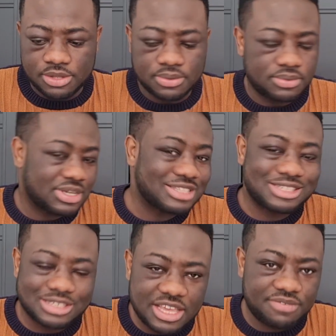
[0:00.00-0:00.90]
the
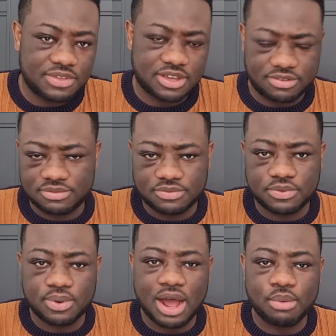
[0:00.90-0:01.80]
savior
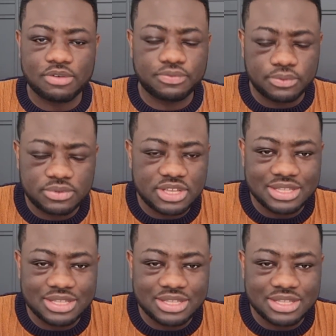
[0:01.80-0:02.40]
for our food